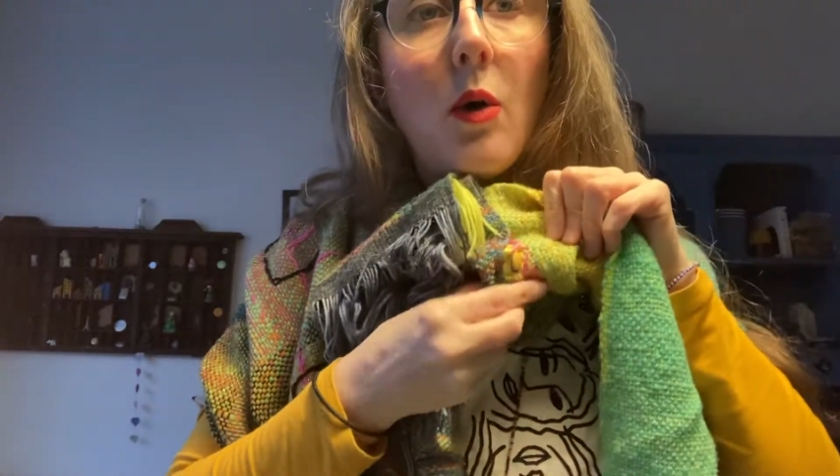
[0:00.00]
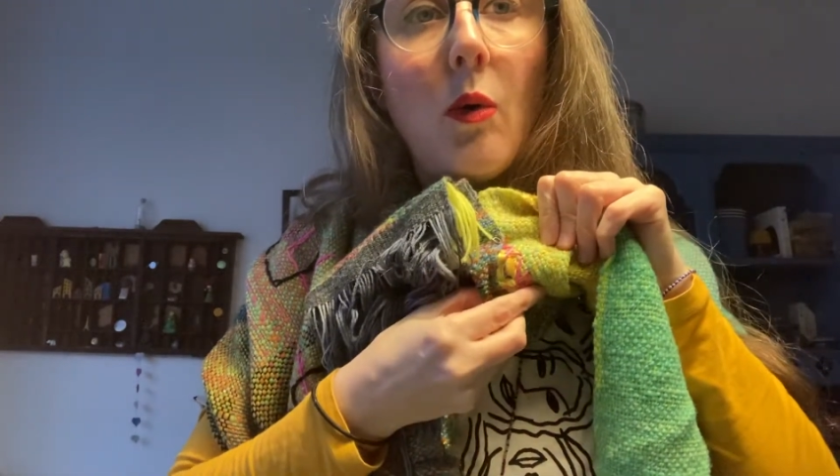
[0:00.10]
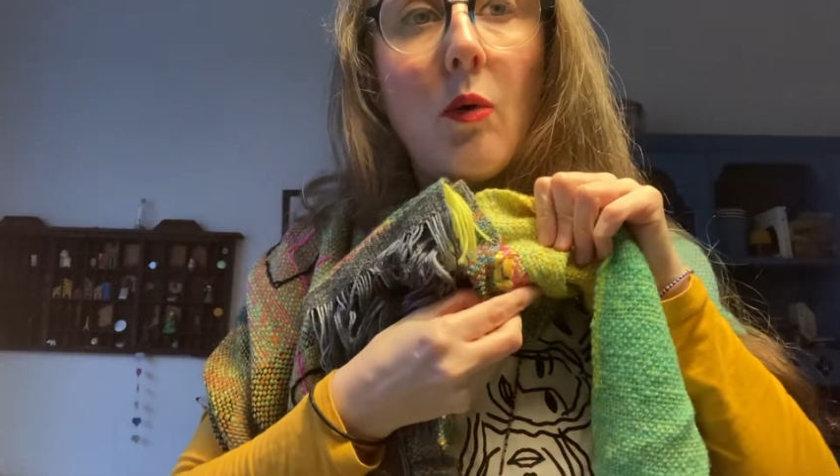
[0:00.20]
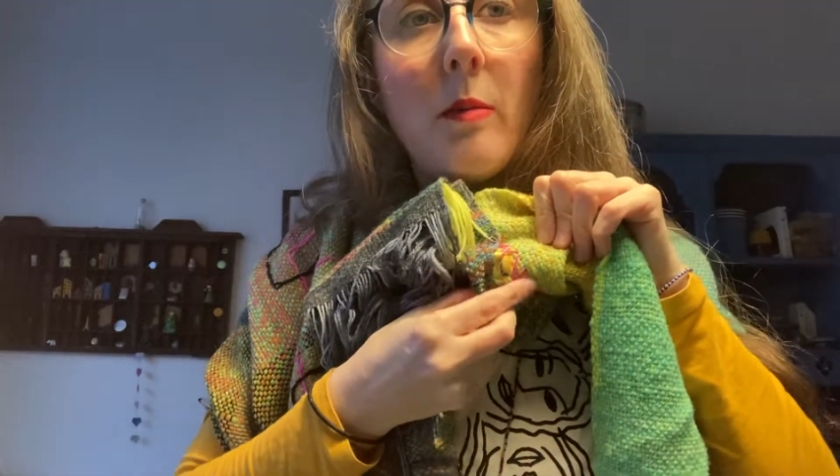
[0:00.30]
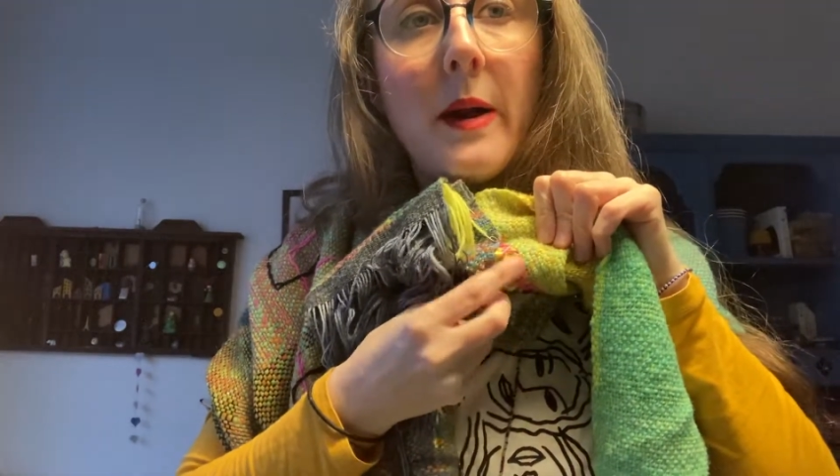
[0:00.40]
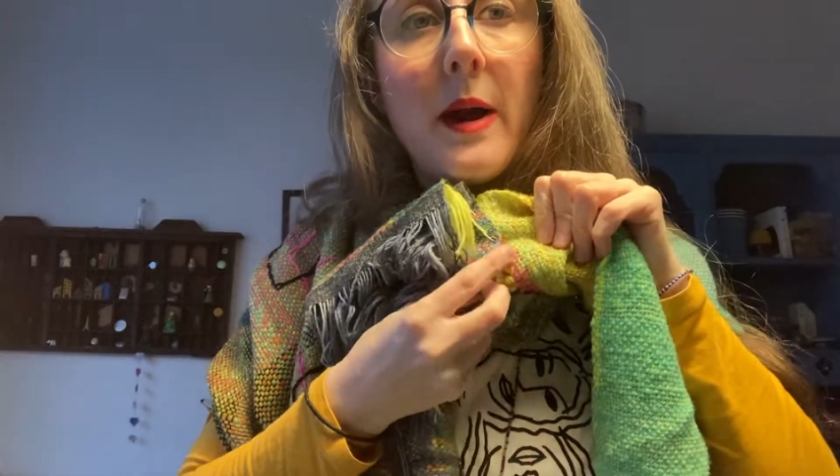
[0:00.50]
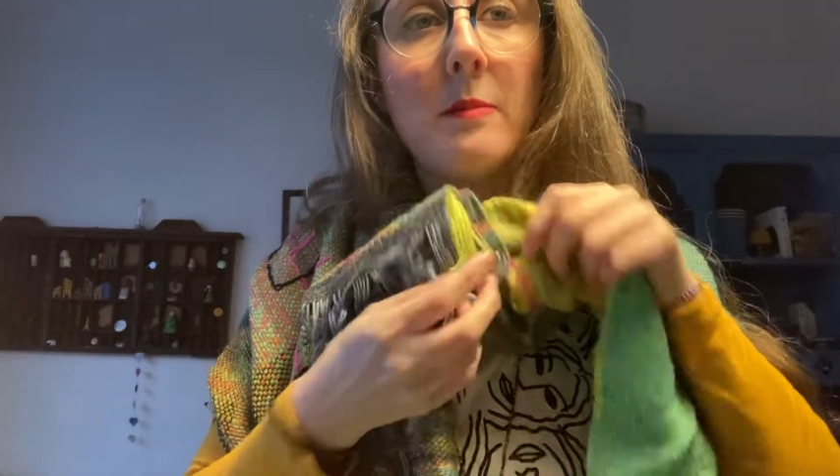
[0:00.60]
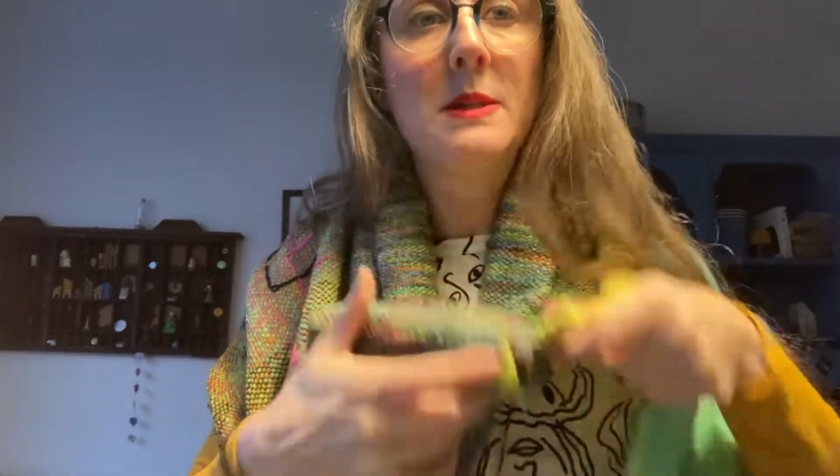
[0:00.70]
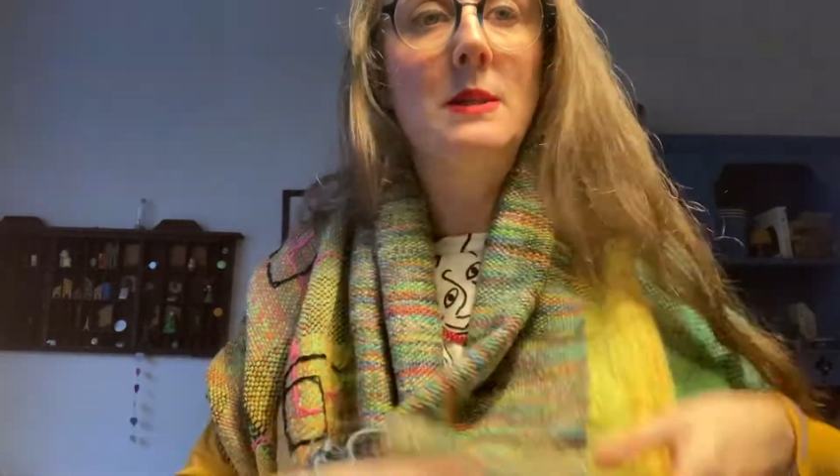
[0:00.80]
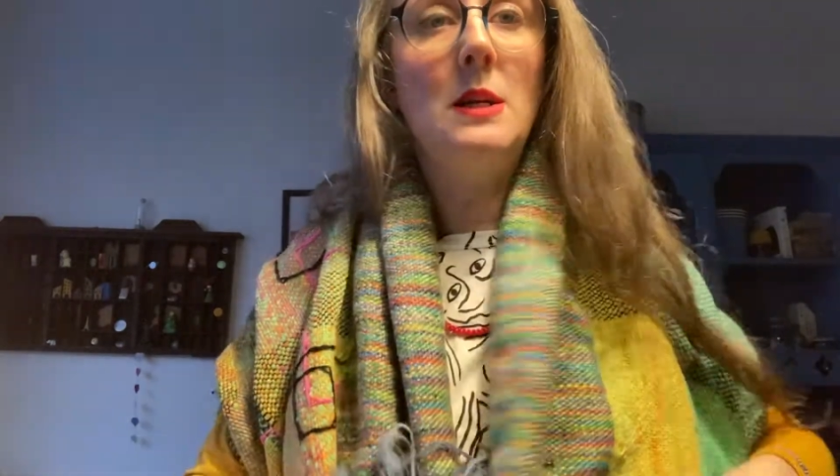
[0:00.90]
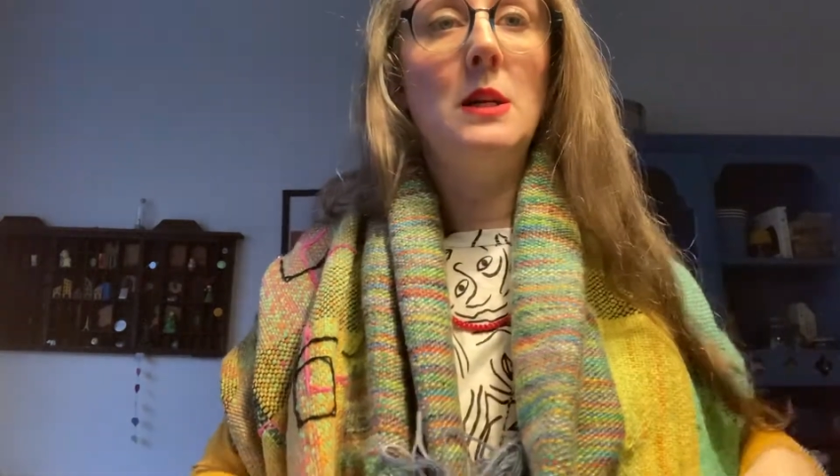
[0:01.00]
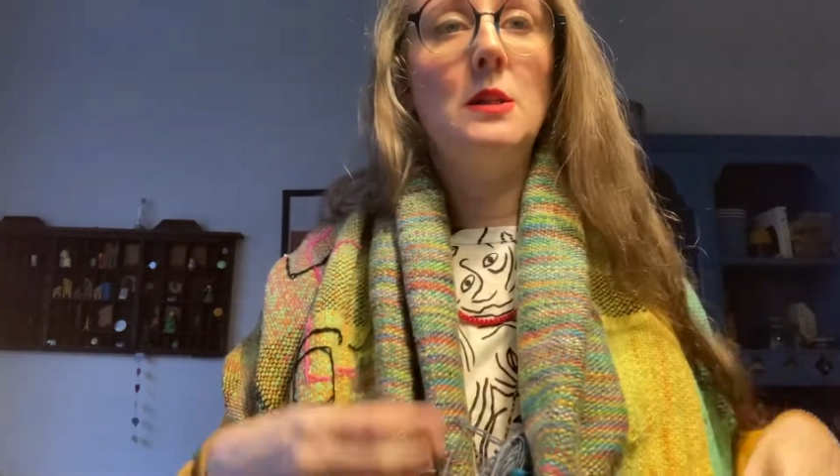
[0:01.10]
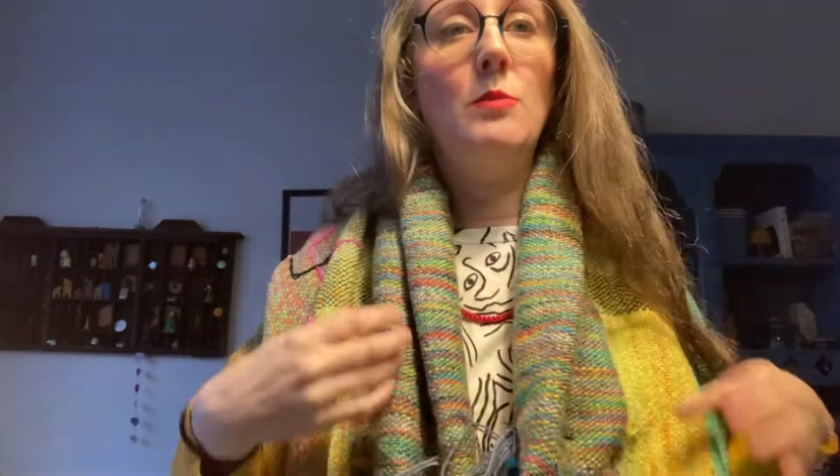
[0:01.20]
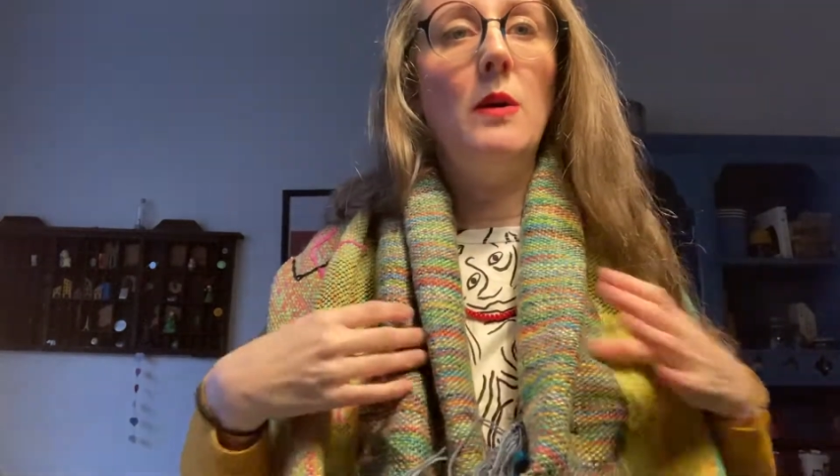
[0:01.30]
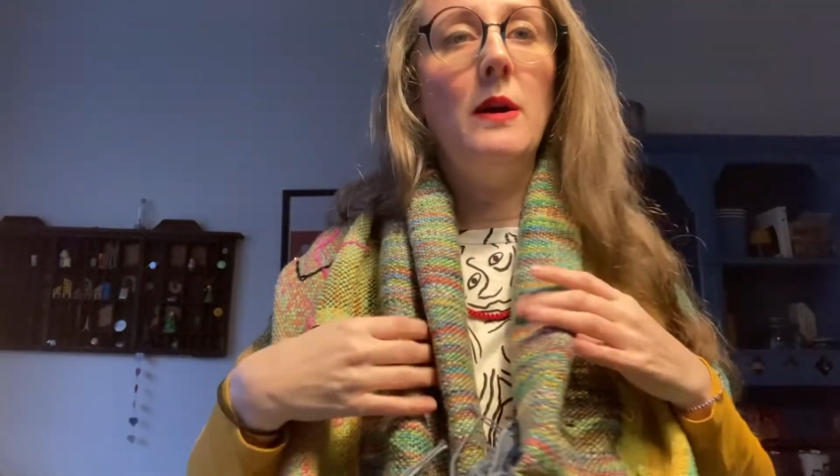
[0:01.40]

all my hem stitch, but